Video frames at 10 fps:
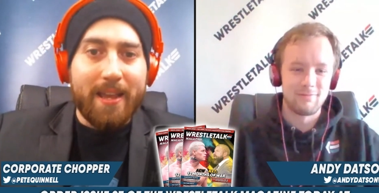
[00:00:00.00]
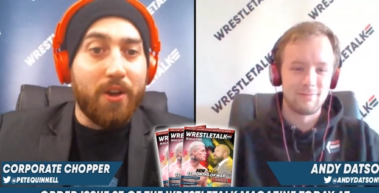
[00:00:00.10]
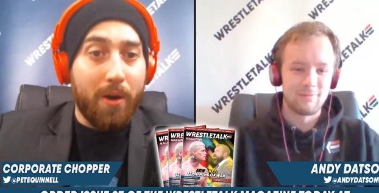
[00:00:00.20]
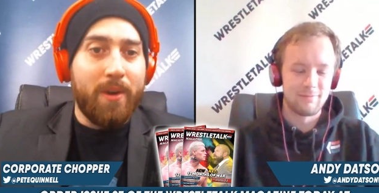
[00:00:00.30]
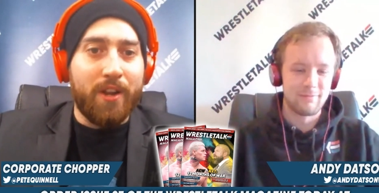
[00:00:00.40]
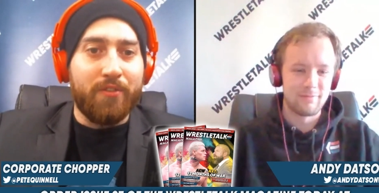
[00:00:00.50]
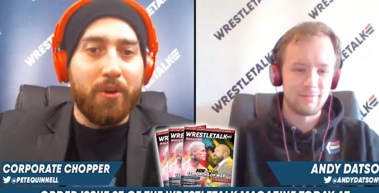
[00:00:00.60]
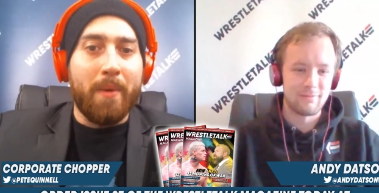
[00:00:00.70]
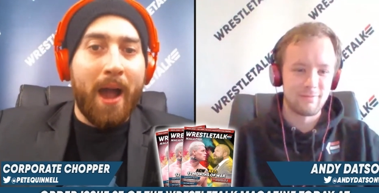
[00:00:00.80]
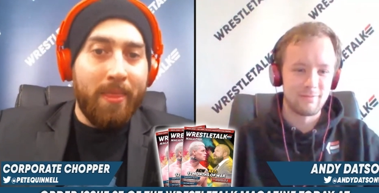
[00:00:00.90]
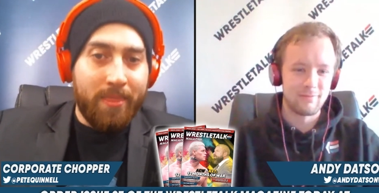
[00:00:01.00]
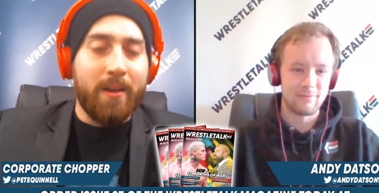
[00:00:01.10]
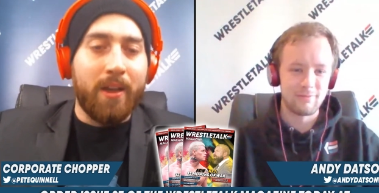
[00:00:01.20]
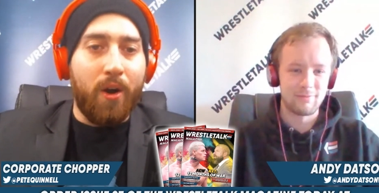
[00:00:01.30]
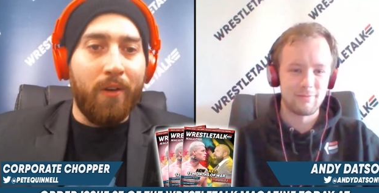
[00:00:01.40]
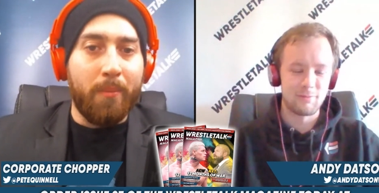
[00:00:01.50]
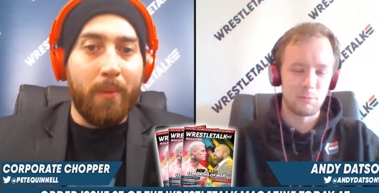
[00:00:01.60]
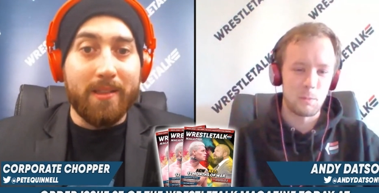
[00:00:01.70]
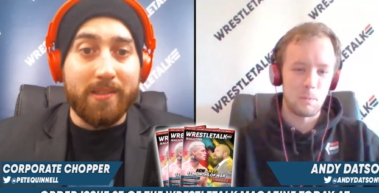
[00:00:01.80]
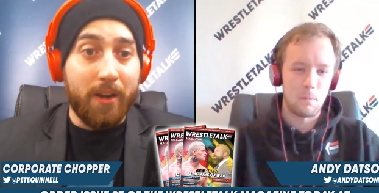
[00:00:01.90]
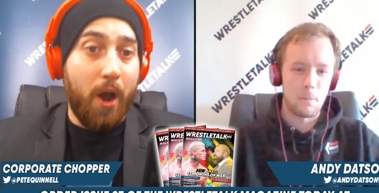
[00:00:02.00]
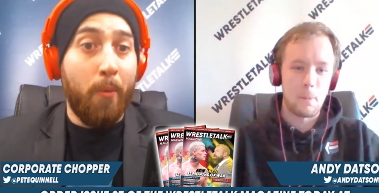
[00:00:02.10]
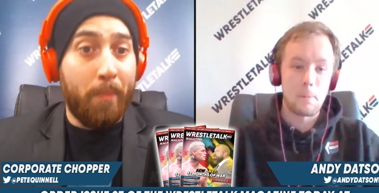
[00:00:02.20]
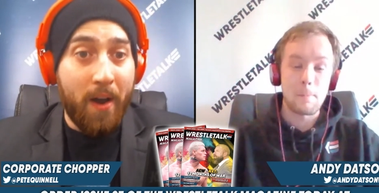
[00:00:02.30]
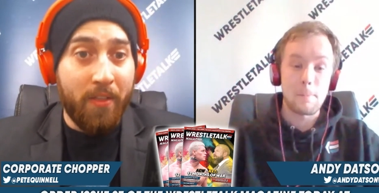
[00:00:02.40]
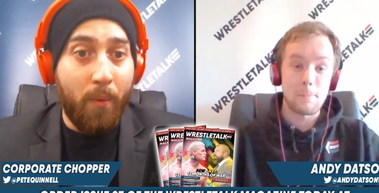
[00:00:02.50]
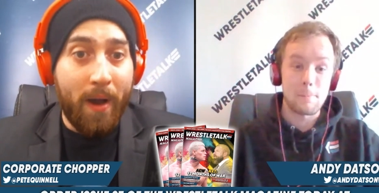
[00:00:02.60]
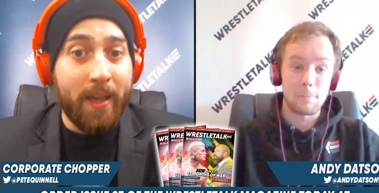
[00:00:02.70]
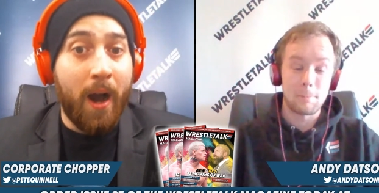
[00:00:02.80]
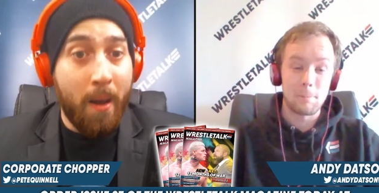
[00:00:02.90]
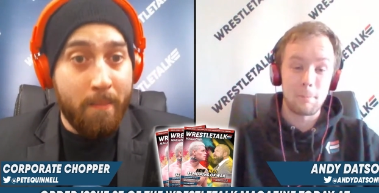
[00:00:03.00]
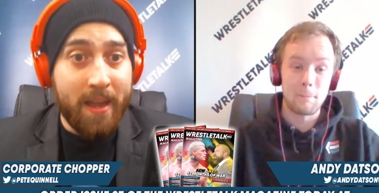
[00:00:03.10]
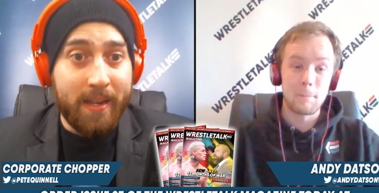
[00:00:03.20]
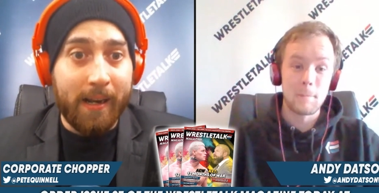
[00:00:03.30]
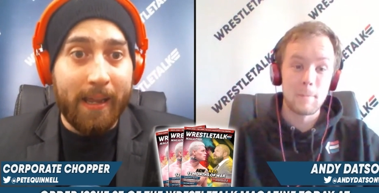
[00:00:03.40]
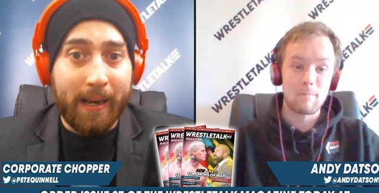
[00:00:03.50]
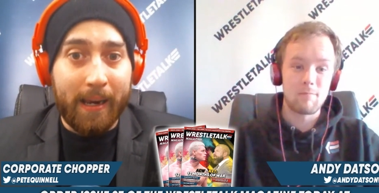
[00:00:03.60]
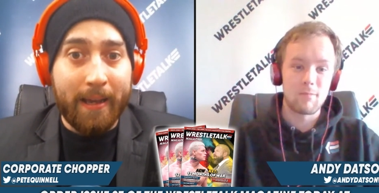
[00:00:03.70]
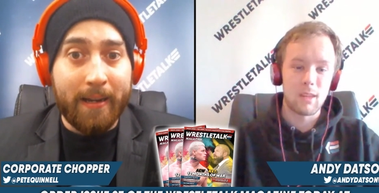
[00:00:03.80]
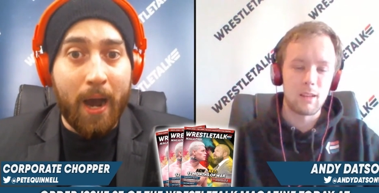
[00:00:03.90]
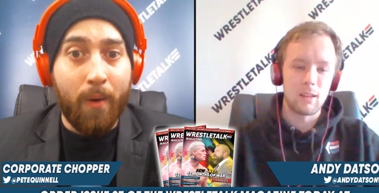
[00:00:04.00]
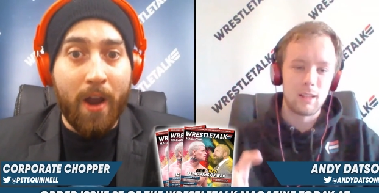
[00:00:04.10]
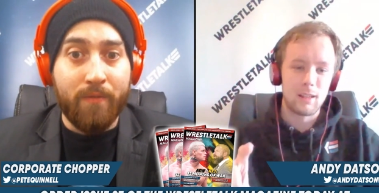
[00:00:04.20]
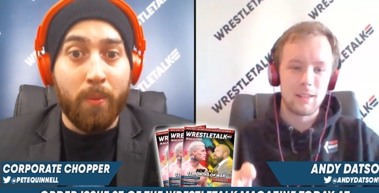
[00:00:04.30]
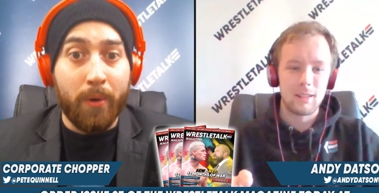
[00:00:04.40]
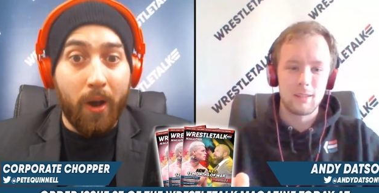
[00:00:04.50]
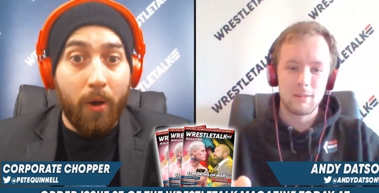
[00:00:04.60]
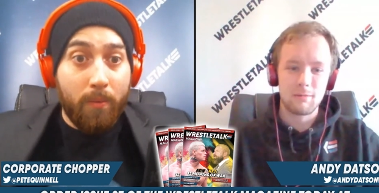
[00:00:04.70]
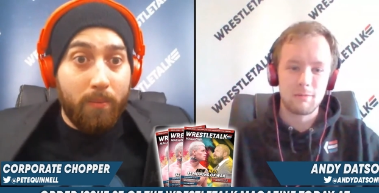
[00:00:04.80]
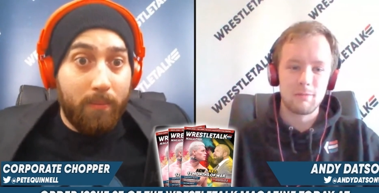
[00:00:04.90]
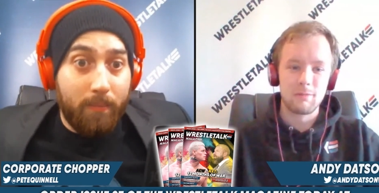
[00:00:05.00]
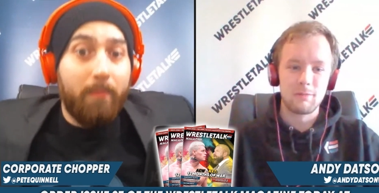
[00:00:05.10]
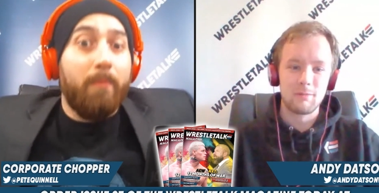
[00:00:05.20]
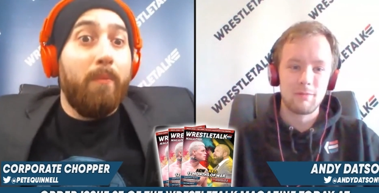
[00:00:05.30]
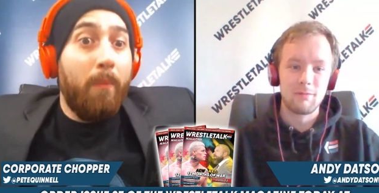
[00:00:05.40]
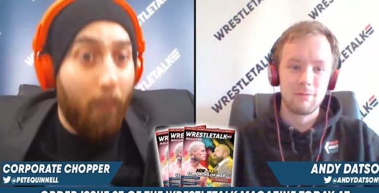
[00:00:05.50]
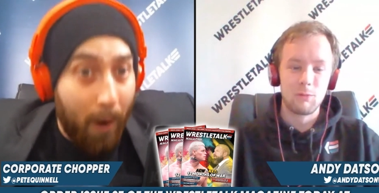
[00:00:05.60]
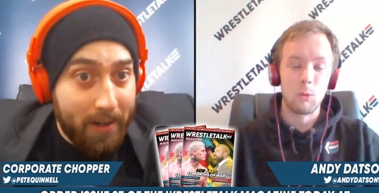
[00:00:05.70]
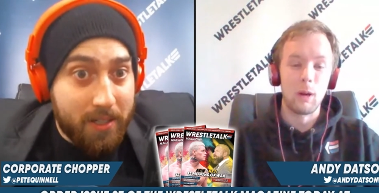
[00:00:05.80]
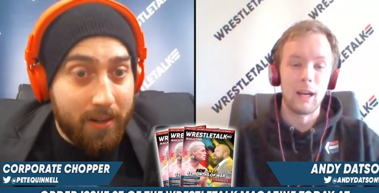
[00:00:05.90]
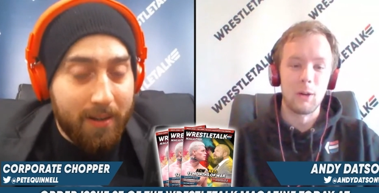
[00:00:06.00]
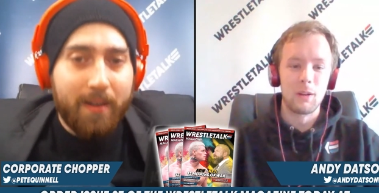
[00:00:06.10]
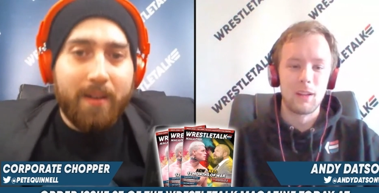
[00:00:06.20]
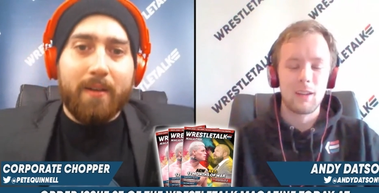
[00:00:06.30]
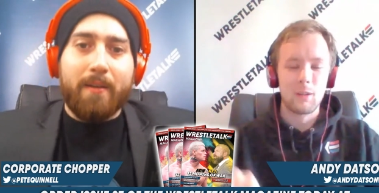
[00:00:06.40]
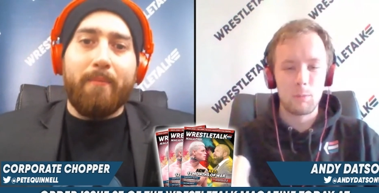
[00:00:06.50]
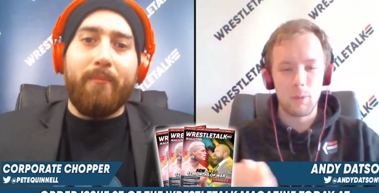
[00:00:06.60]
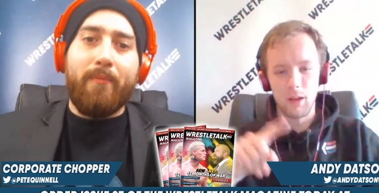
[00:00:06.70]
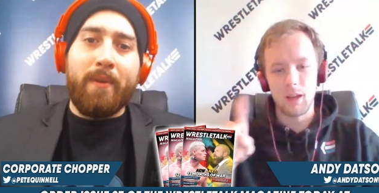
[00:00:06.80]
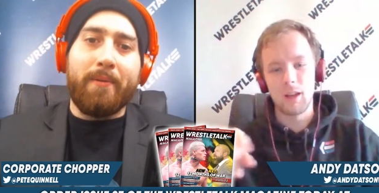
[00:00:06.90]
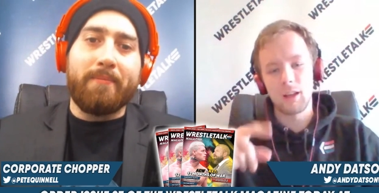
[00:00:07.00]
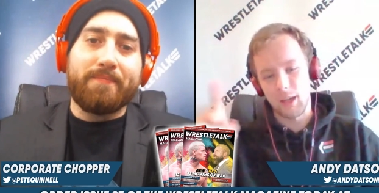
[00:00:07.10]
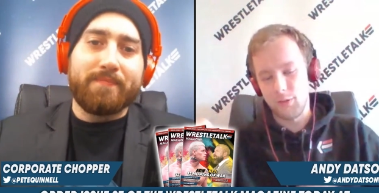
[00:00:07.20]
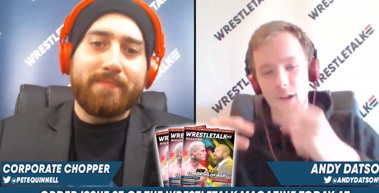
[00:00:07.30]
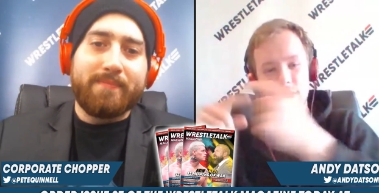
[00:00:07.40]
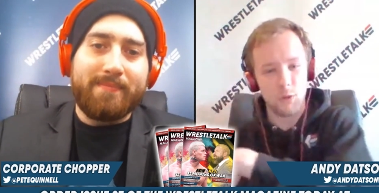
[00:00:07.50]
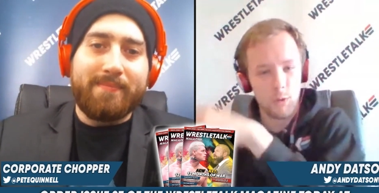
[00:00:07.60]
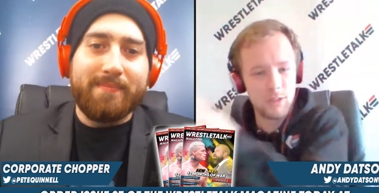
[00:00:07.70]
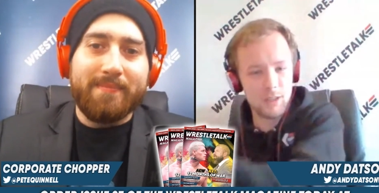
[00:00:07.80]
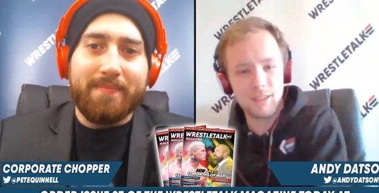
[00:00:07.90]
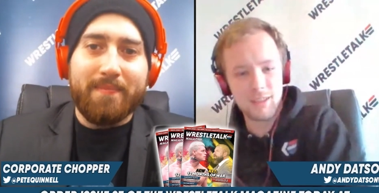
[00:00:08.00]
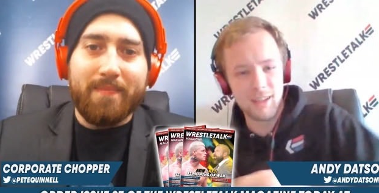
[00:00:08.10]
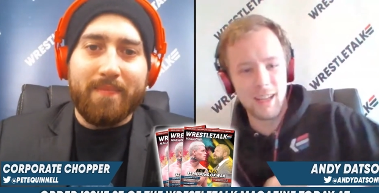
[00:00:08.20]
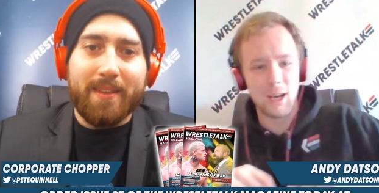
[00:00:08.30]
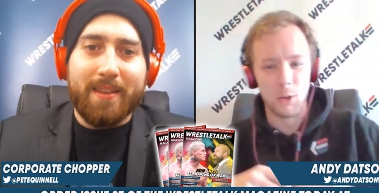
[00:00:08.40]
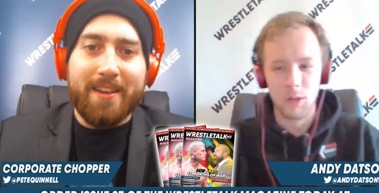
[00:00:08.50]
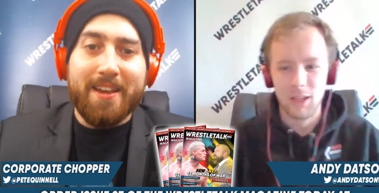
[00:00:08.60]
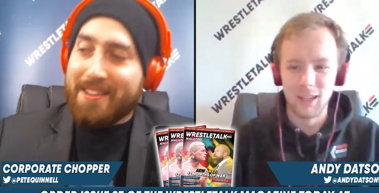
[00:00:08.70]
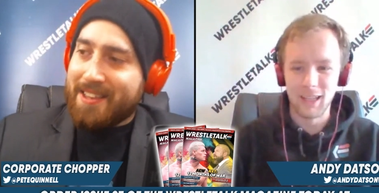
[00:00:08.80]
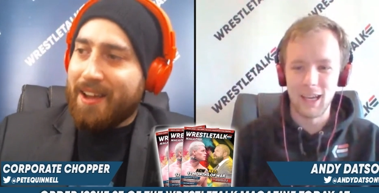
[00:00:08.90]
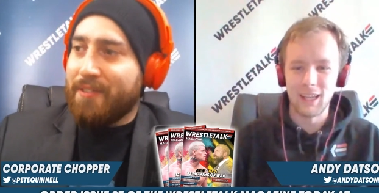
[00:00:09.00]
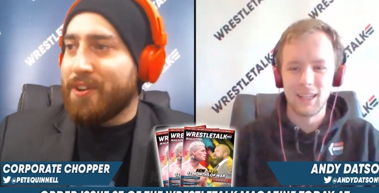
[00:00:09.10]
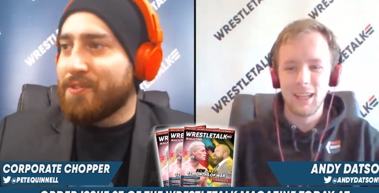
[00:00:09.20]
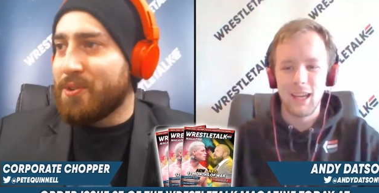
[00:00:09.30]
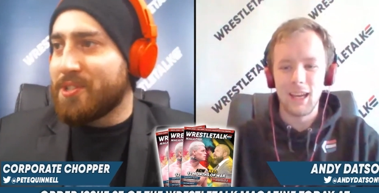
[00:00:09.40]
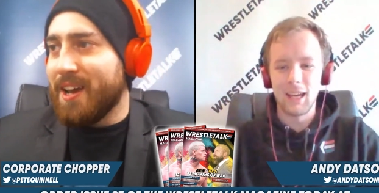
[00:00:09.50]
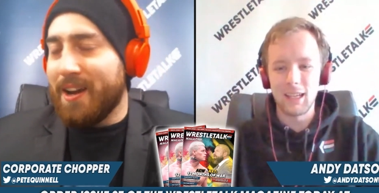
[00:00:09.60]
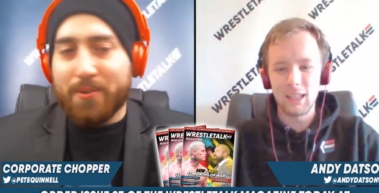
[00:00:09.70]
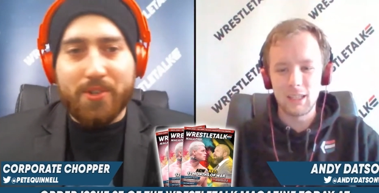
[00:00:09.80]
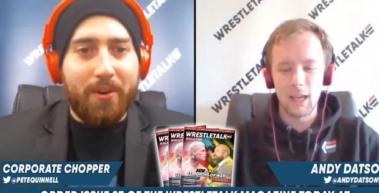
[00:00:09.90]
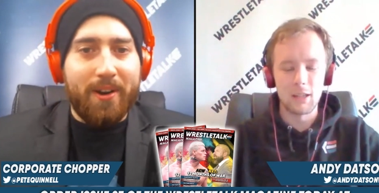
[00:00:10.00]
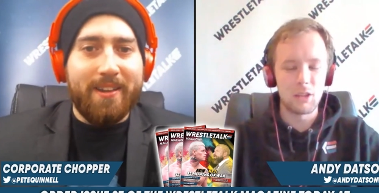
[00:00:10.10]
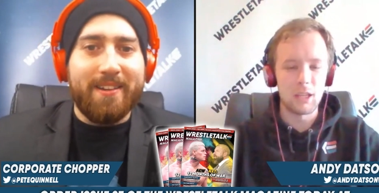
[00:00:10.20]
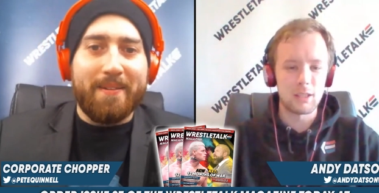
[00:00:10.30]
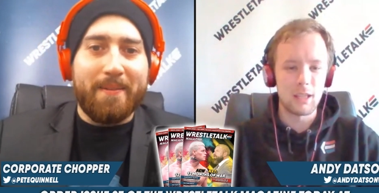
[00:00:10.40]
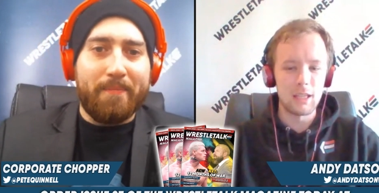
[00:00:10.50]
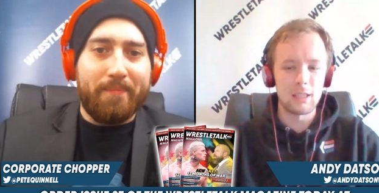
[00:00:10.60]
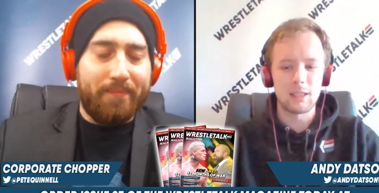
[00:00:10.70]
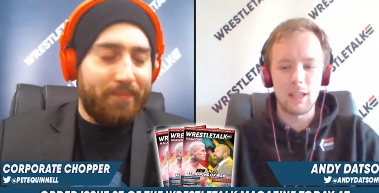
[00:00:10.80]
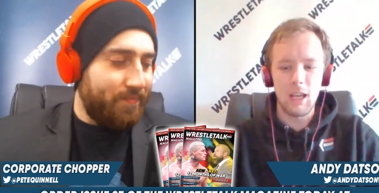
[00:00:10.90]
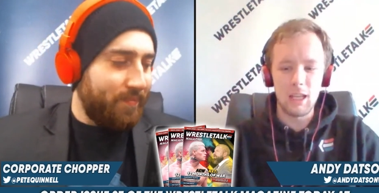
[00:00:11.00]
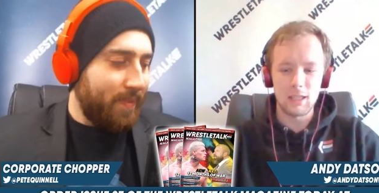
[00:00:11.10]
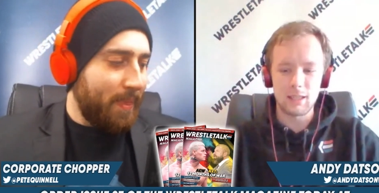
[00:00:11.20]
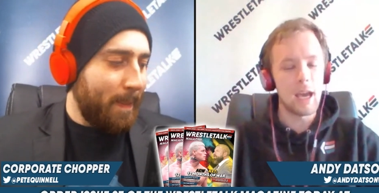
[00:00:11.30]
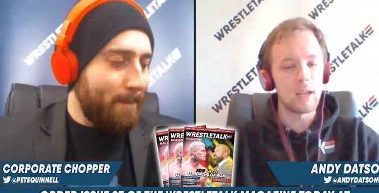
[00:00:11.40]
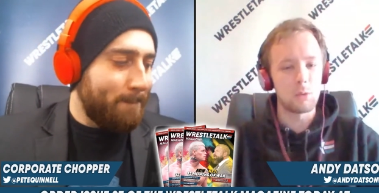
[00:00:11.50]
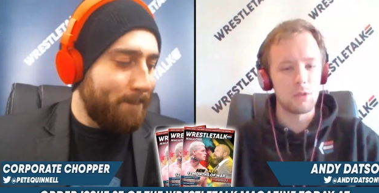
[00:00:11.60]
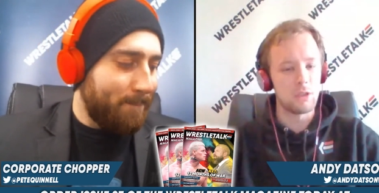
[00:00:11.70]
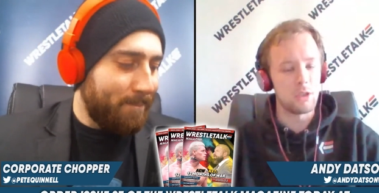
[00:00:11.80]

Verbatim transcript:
Speaker 1: got rid of them and then got on the mic and said, Oh, by the way, I'm medically cleared now. Everyone would go, What?
Speaker 2: Wow. But okay, fast forward to, to now again. Yeah, fast forward to uh, now. Sorry. Yeah, this this instead was